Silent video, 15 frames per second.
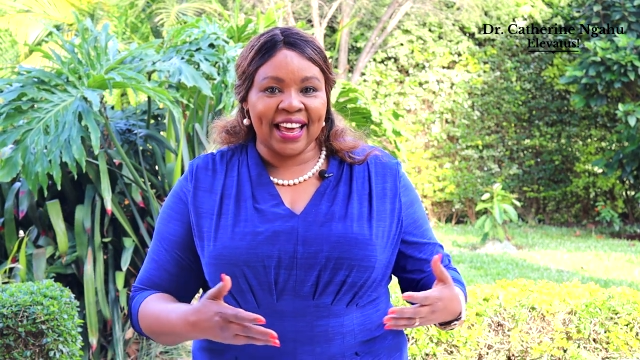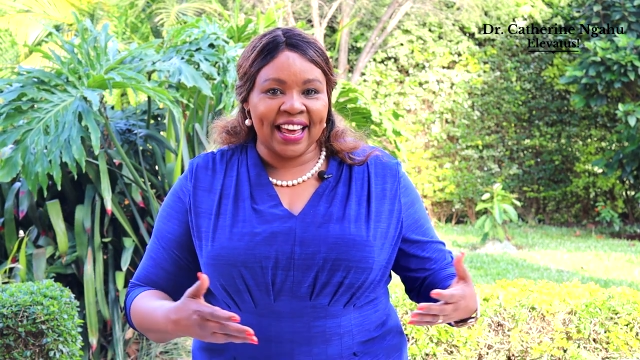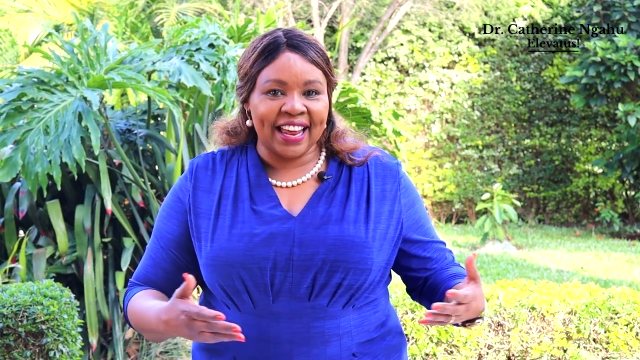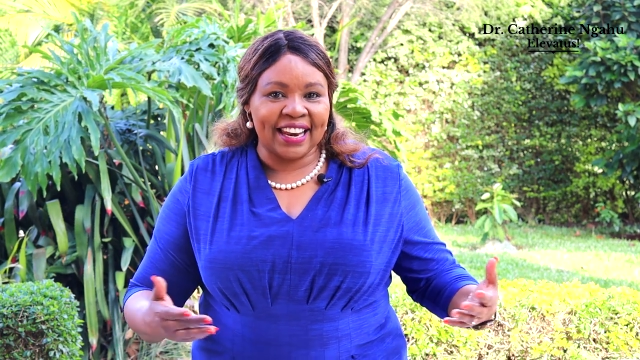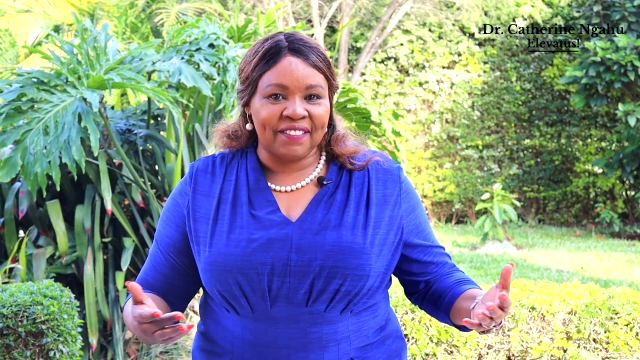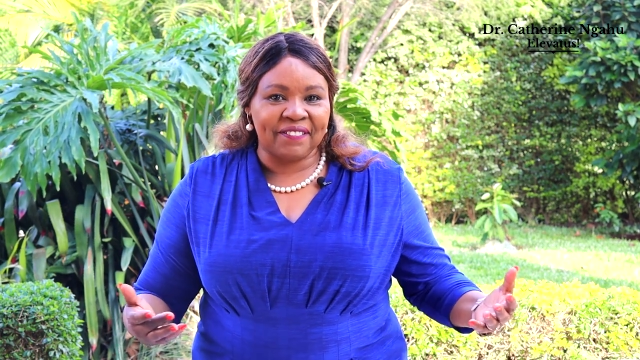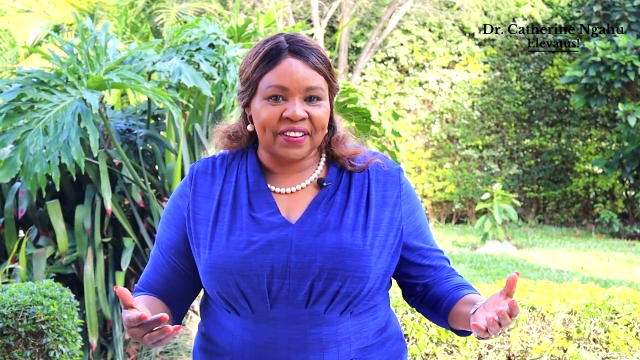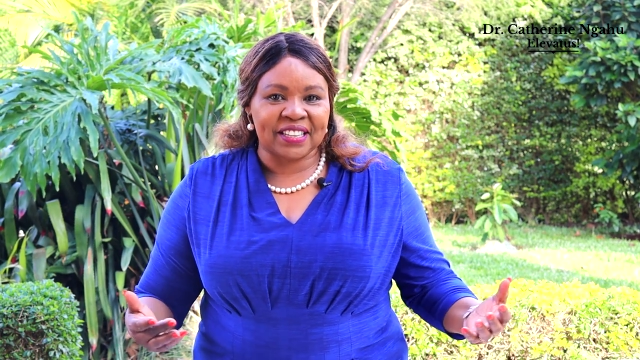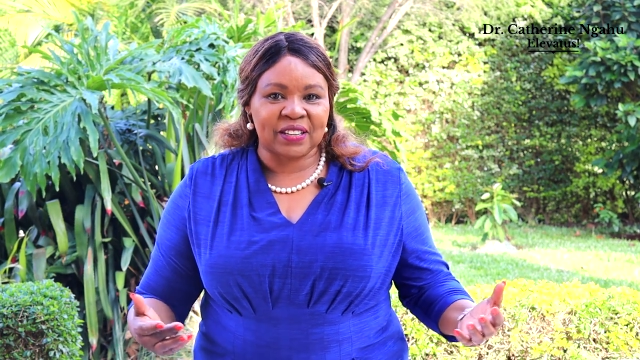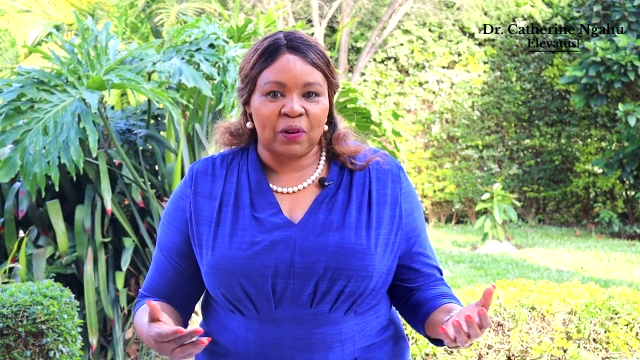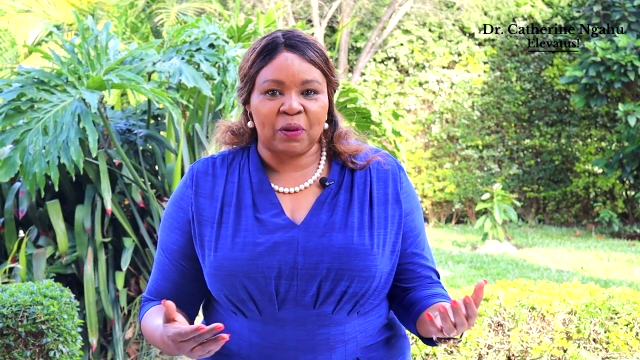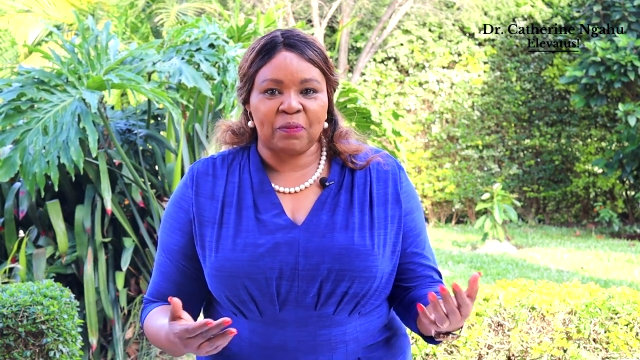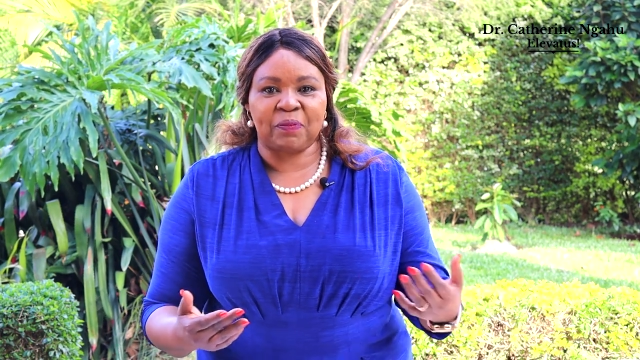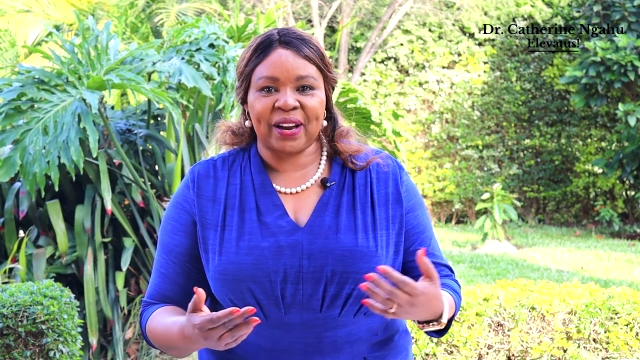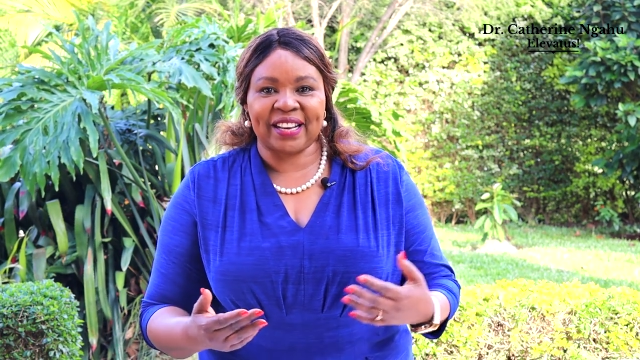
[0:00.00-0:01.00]
elevate
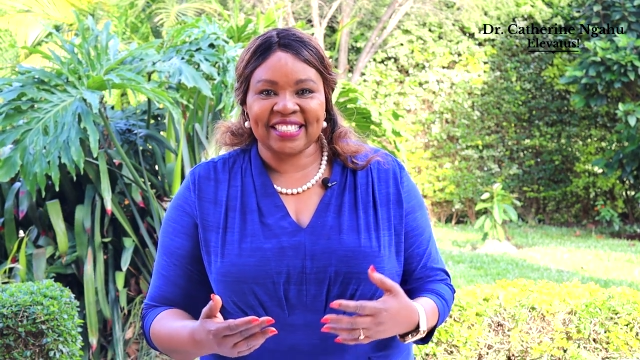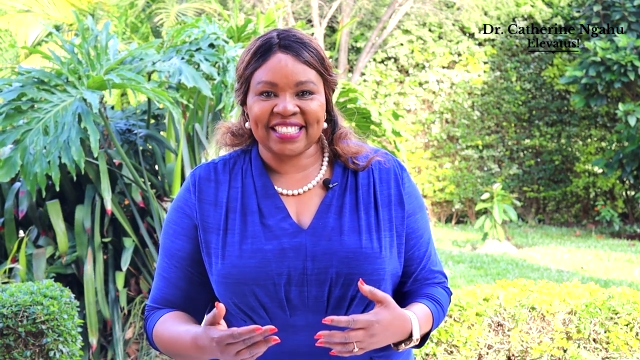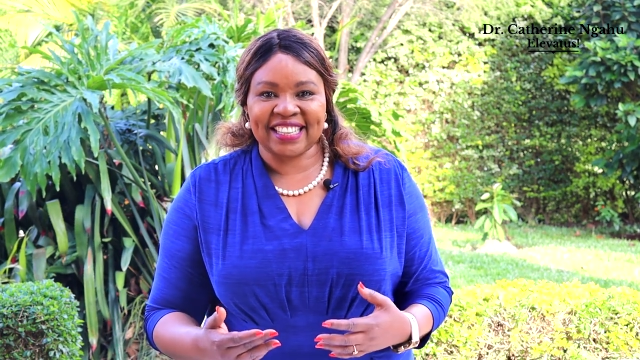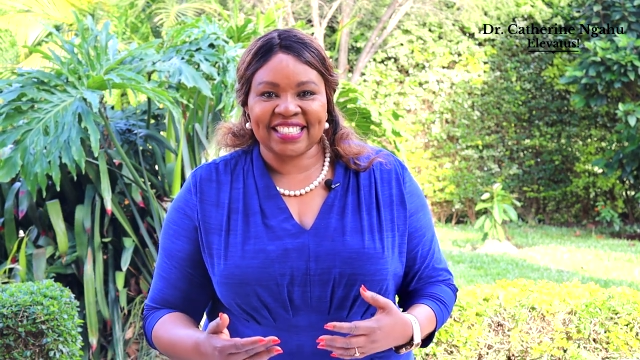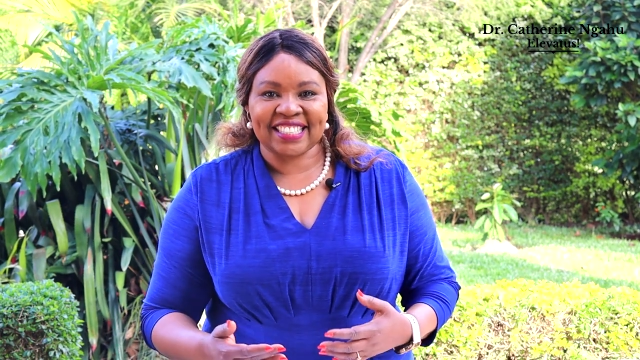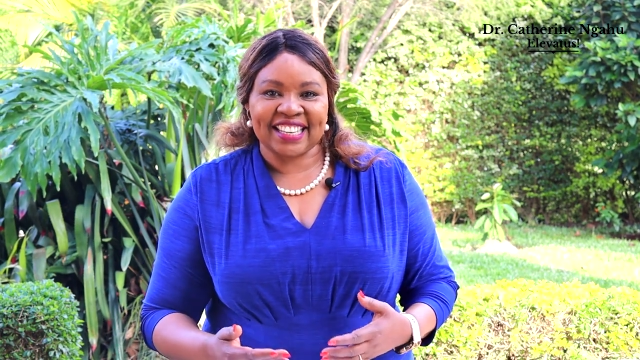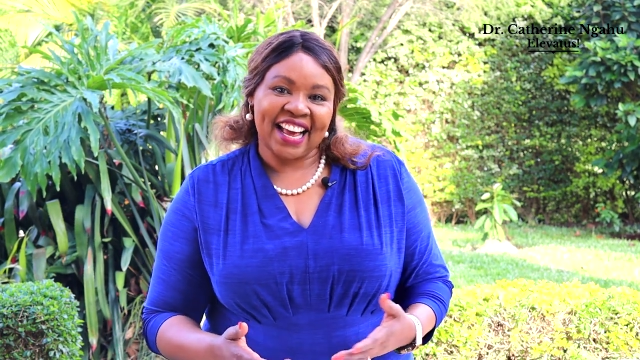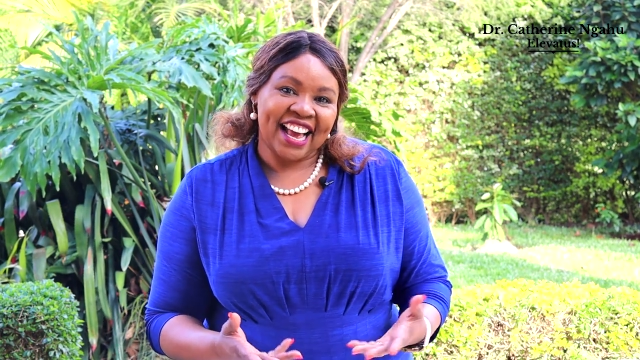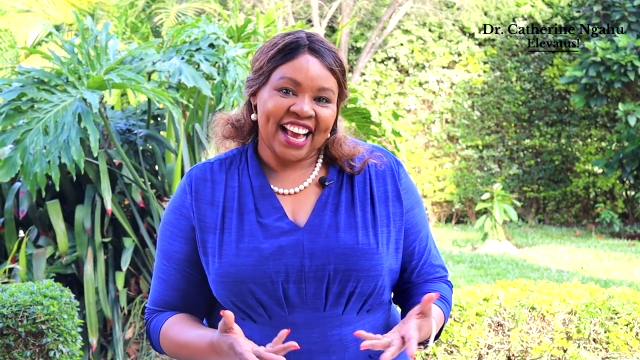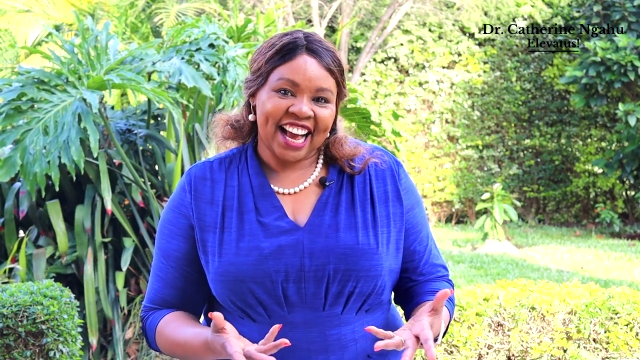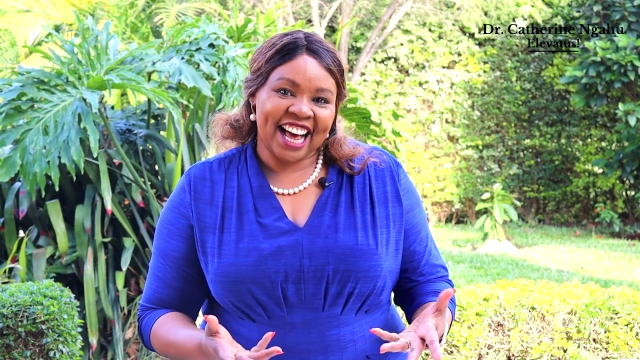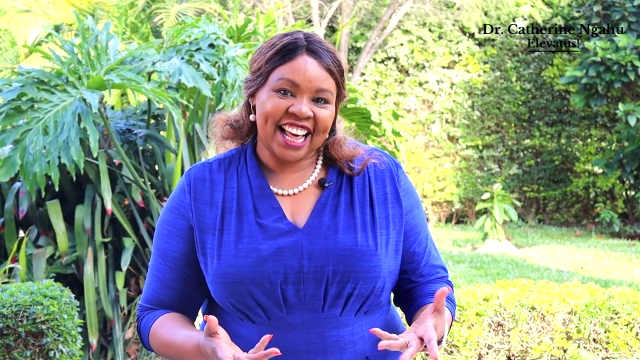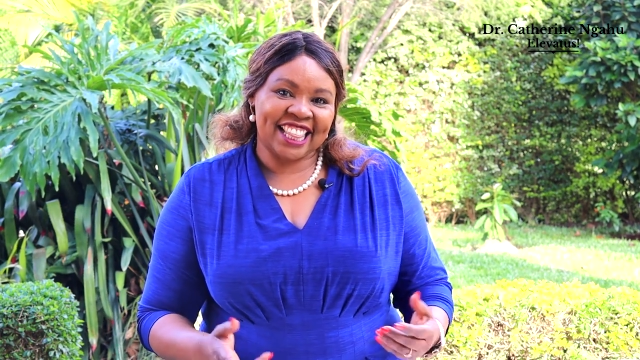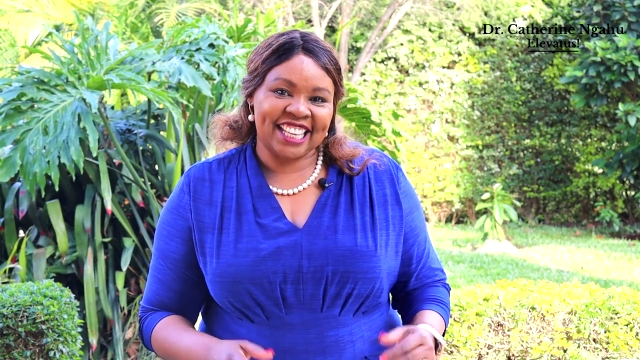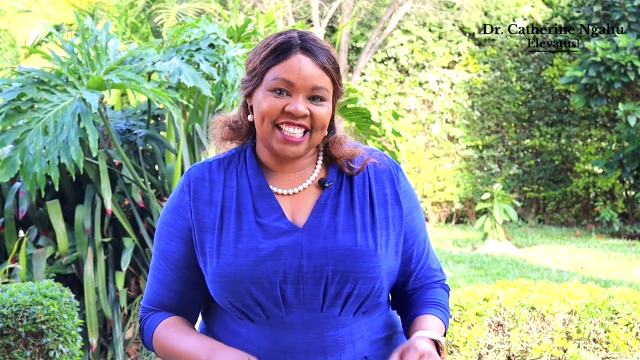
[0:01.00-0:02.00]
our mindset
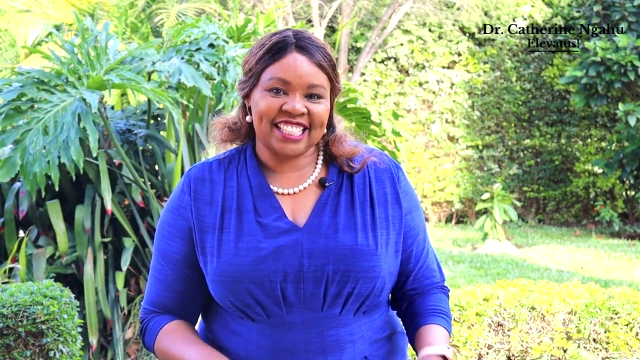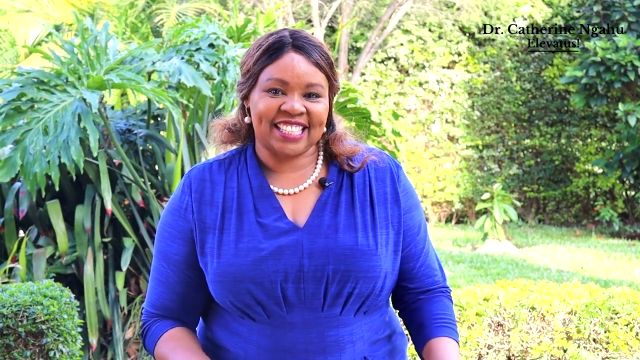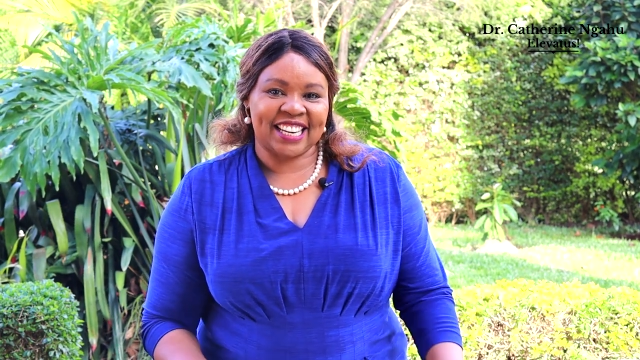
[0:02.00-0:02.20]
at this